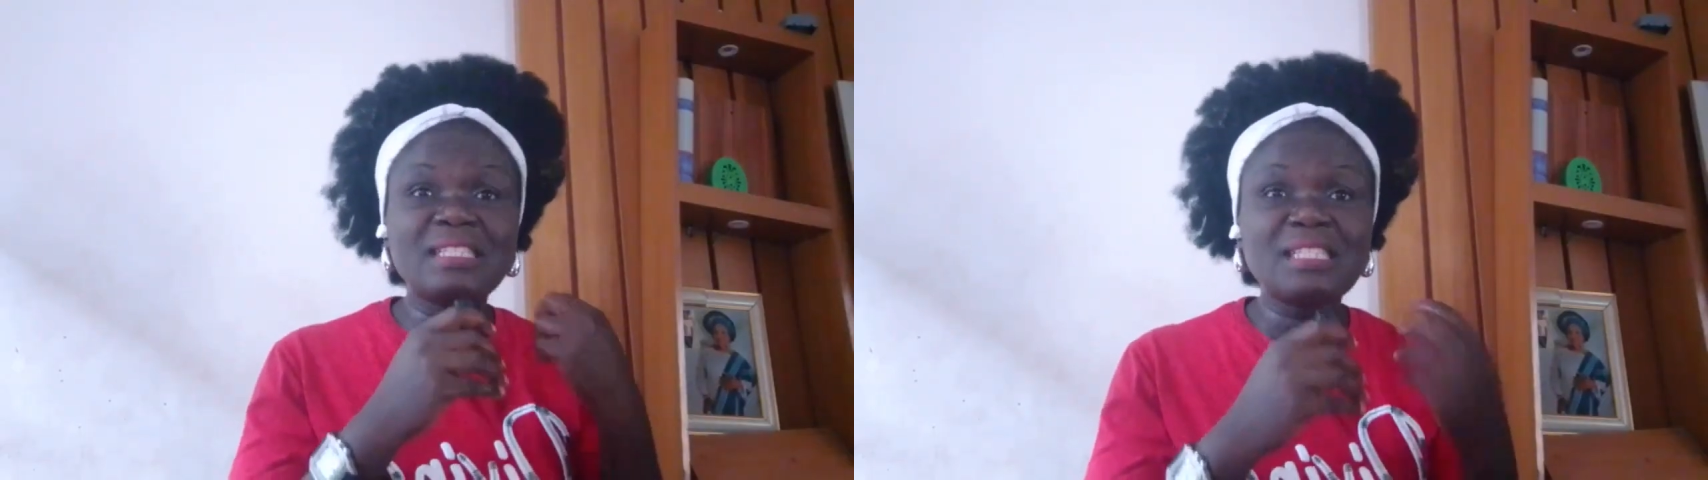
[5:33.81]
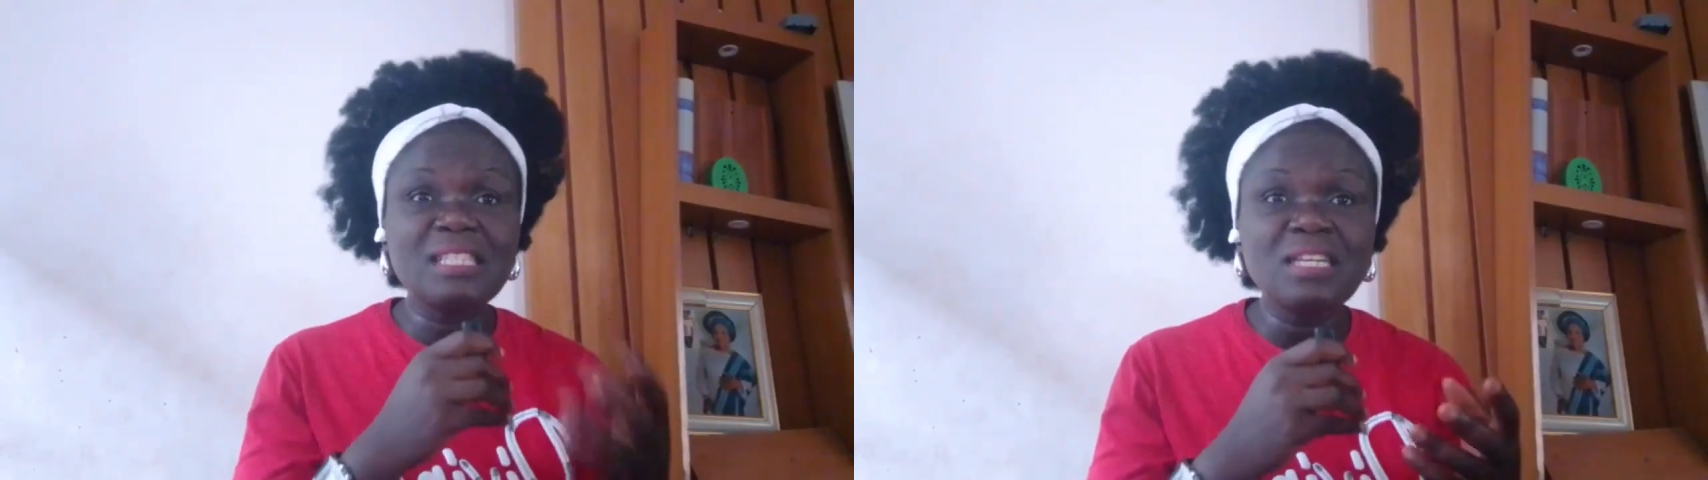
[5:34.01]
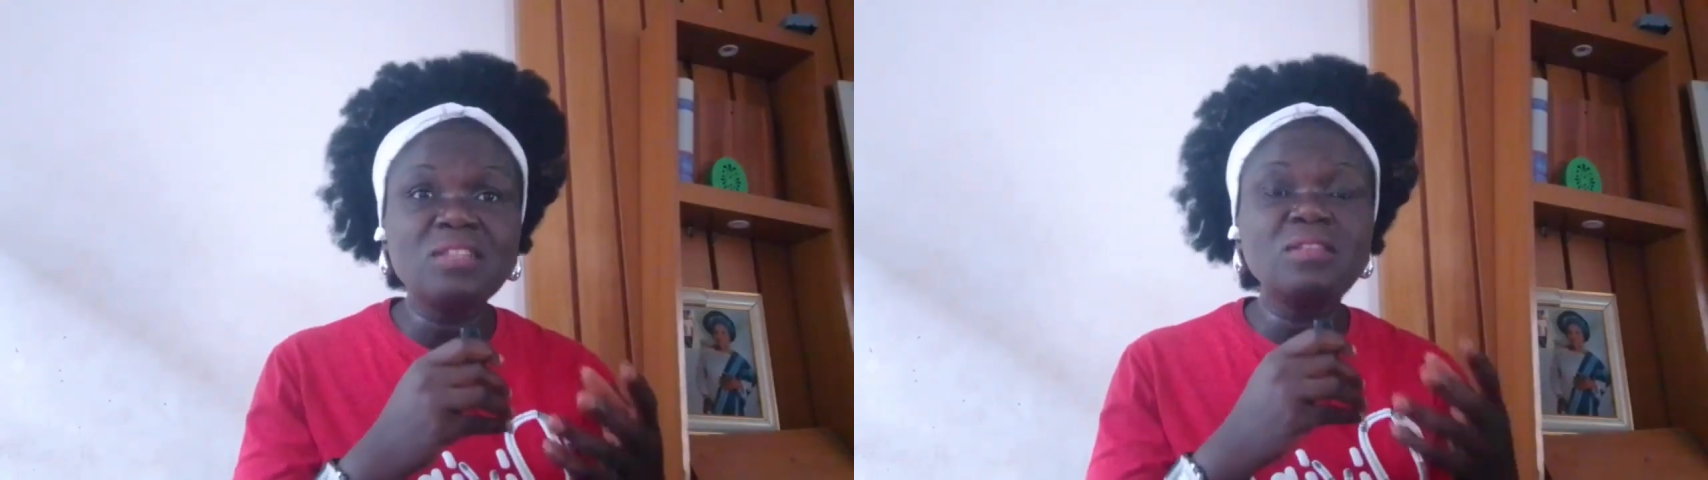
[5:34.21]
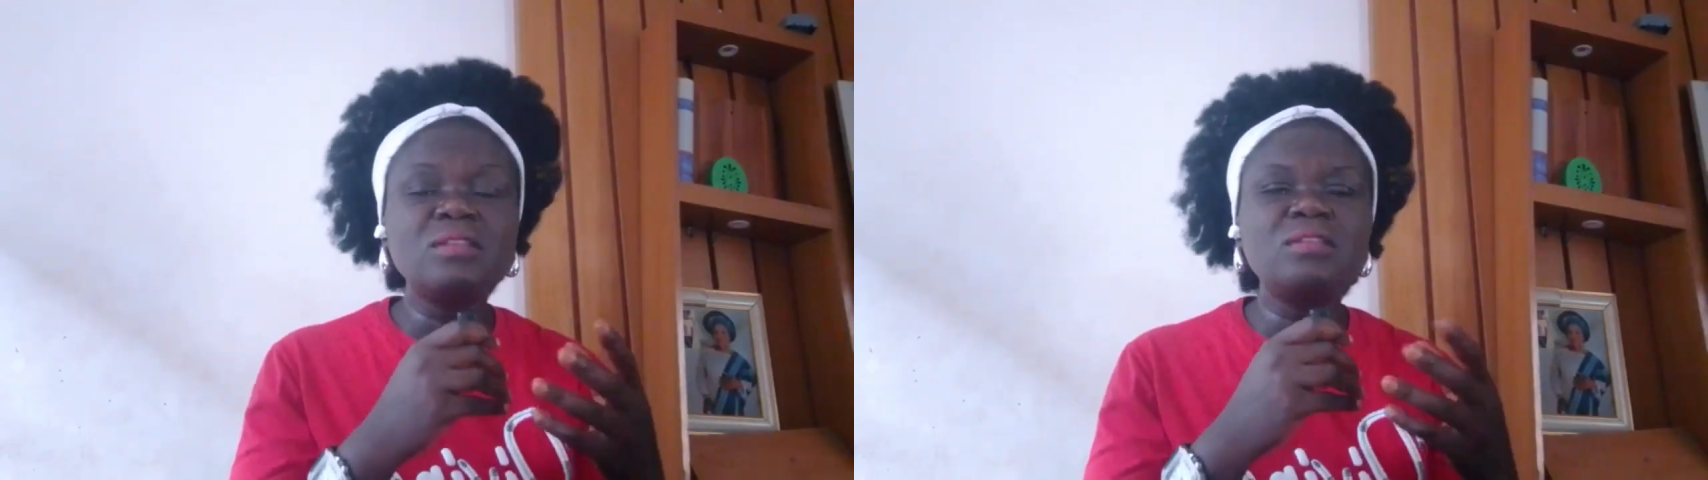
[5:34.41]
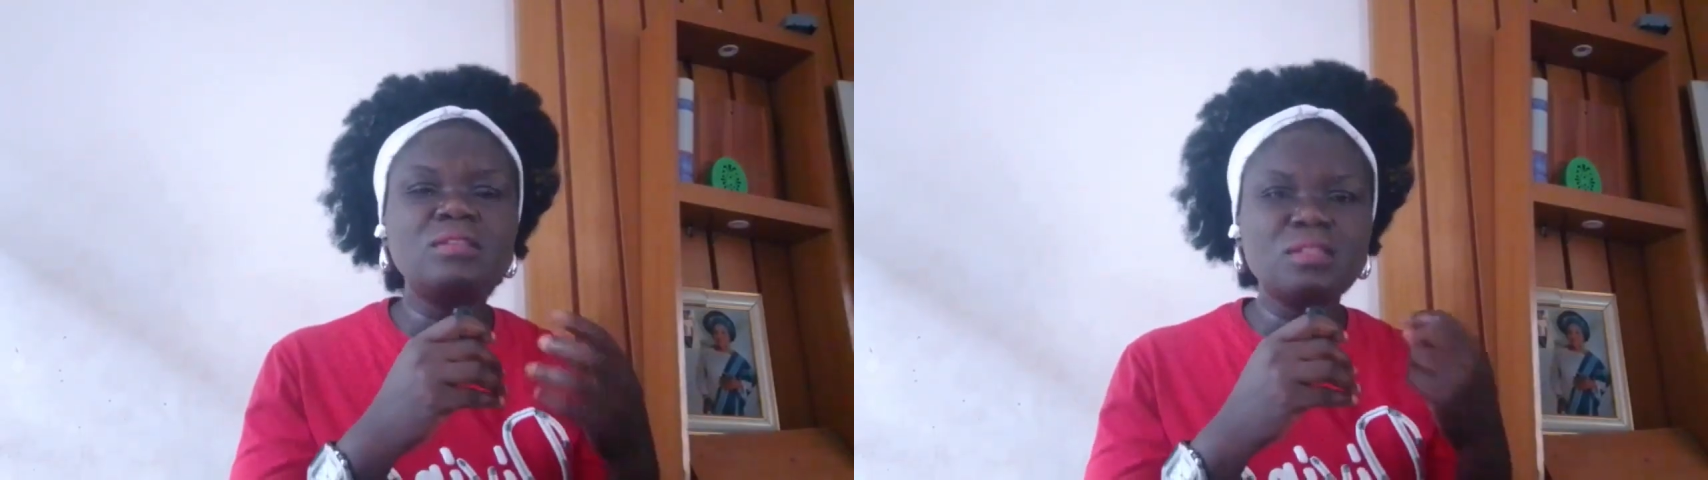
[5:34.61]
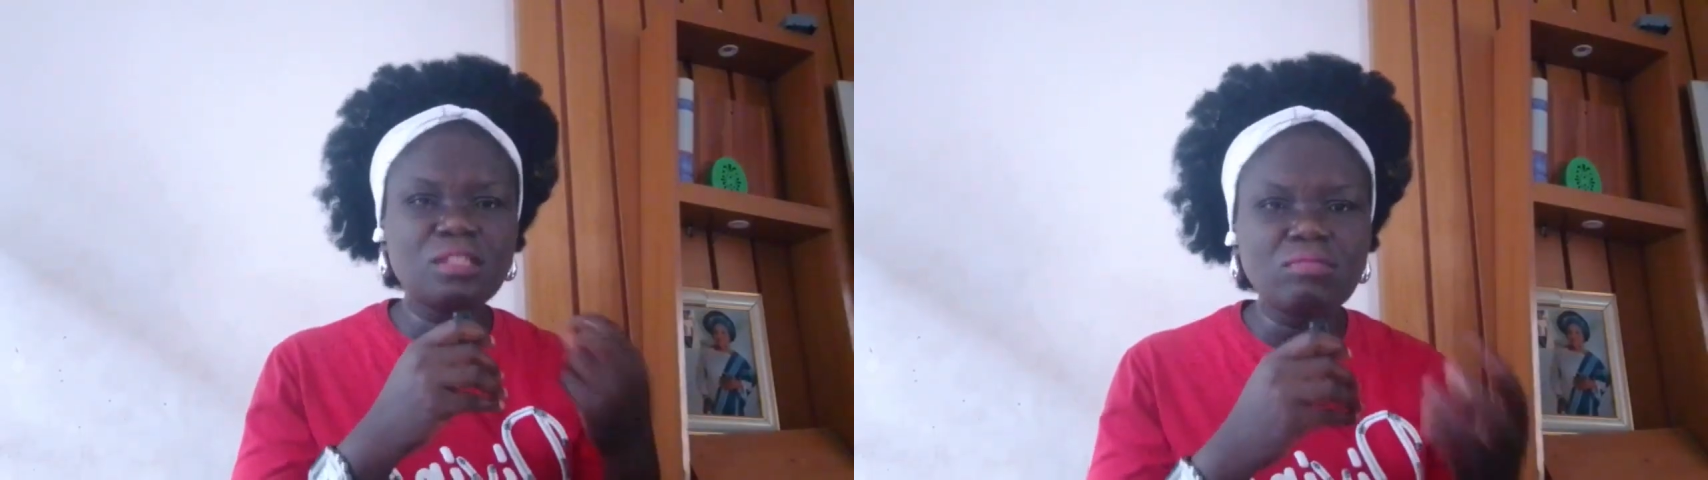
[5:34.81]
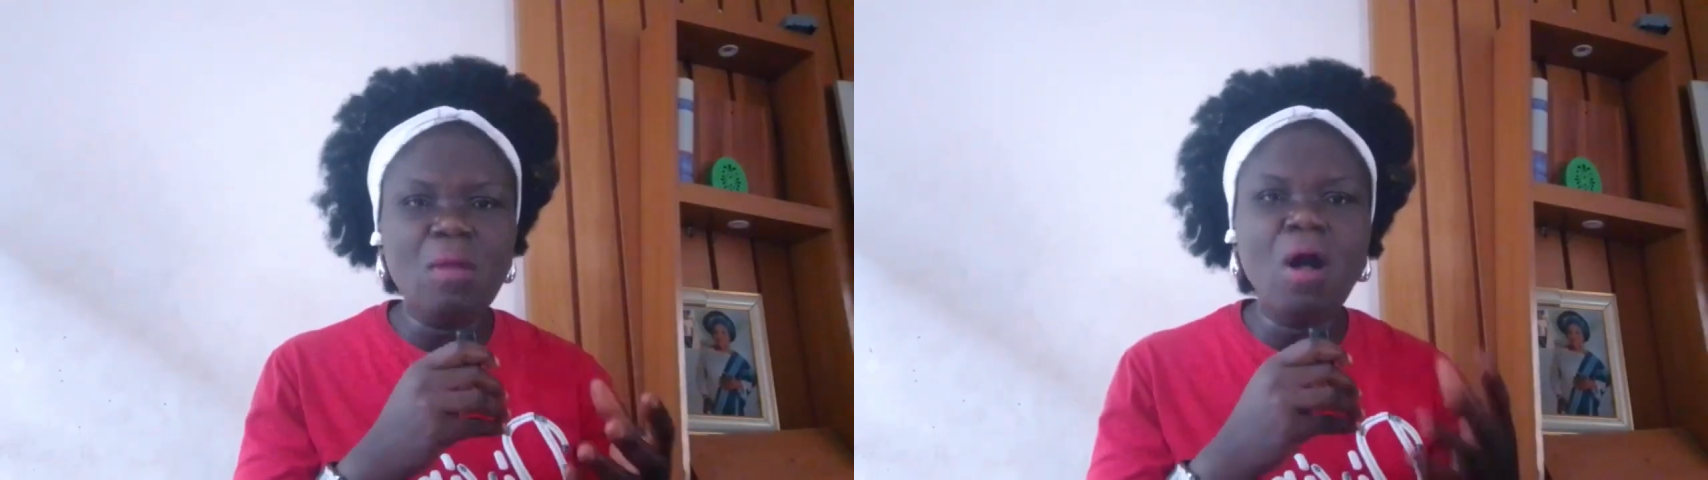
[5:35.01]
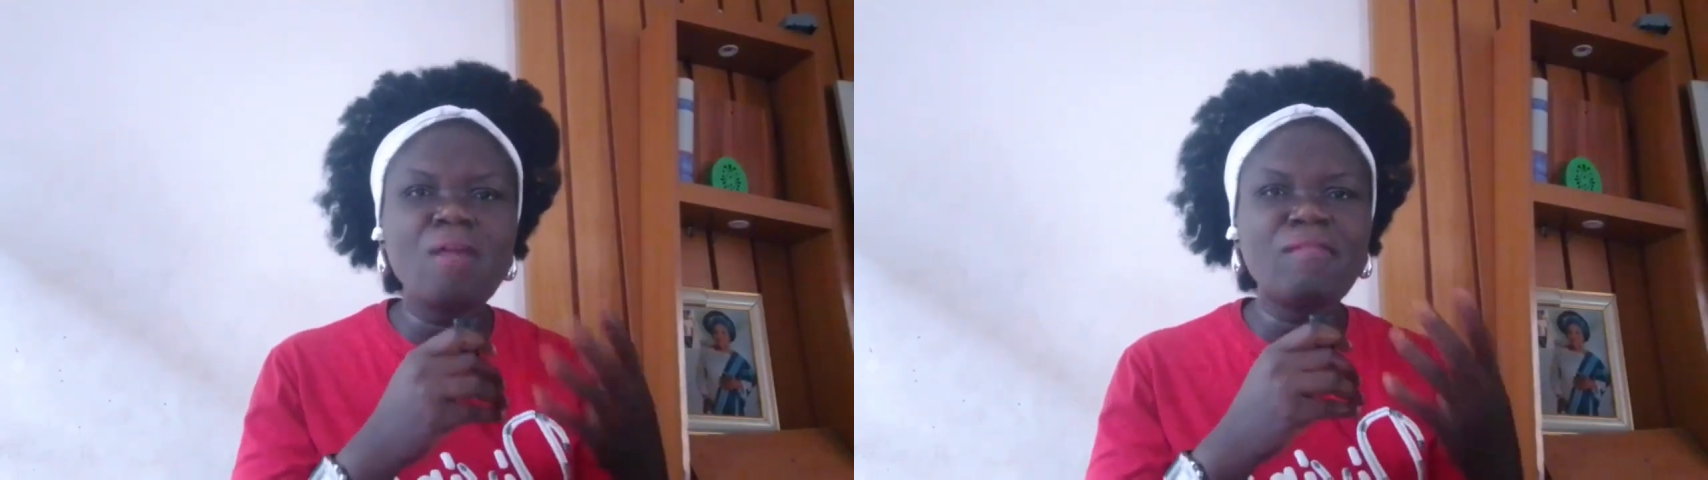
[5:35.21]
still
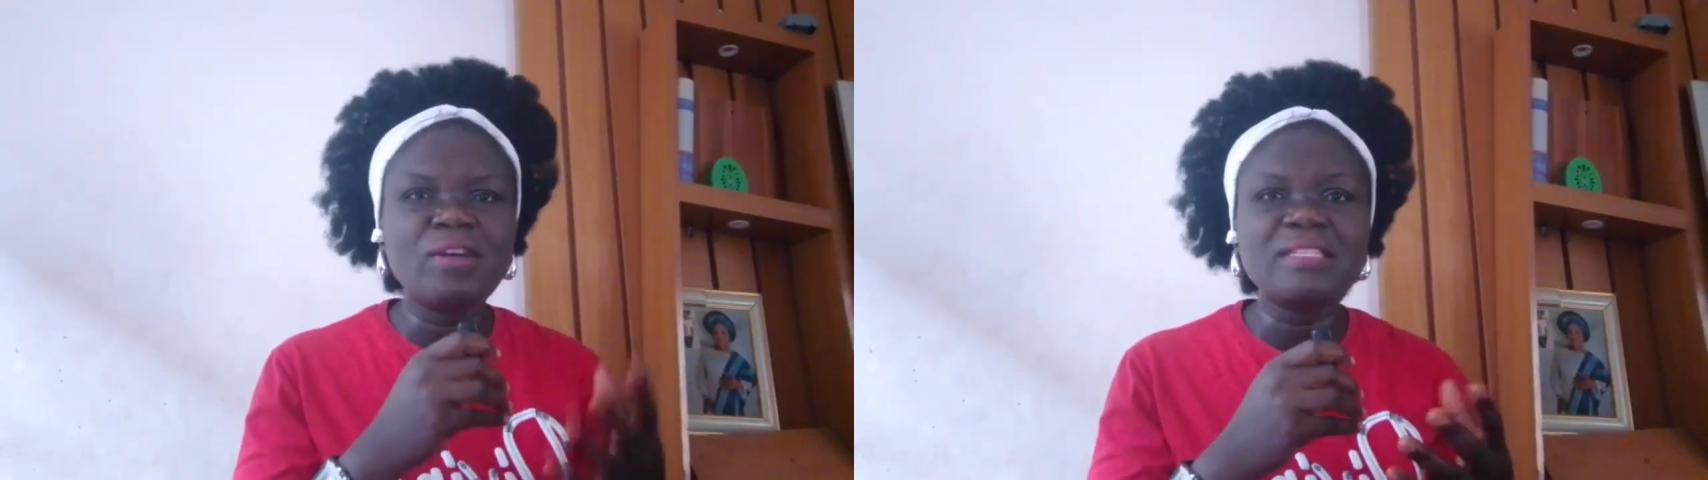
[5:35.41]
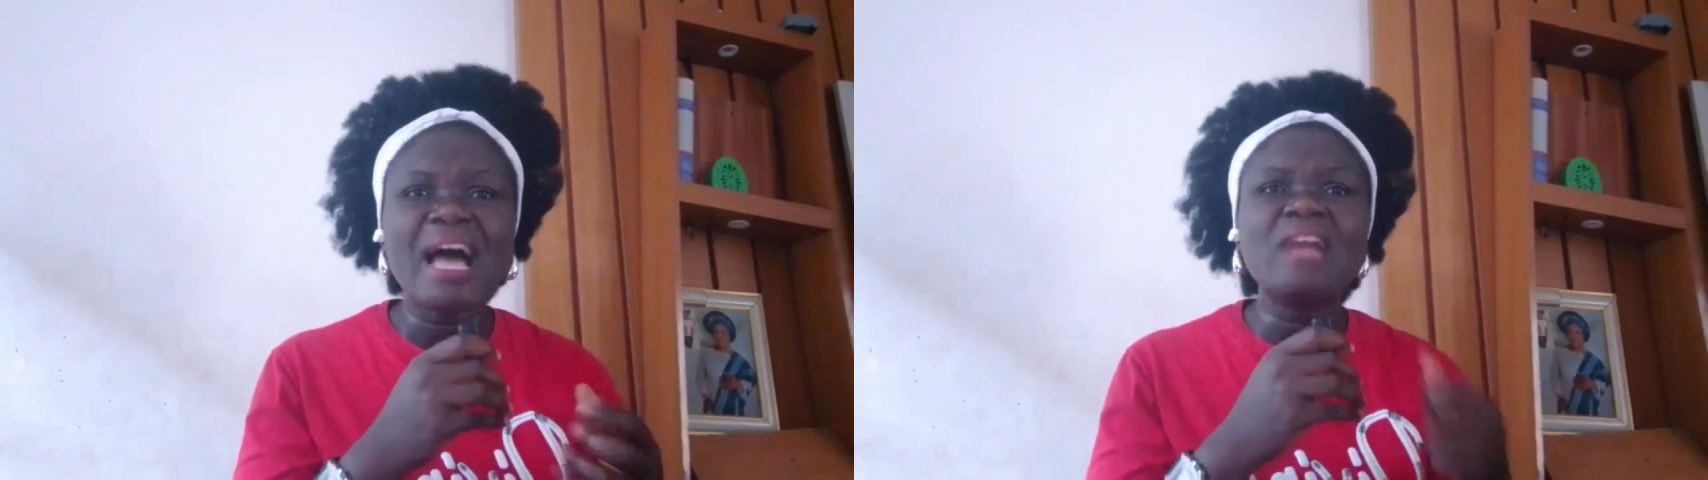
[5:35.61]
small voice.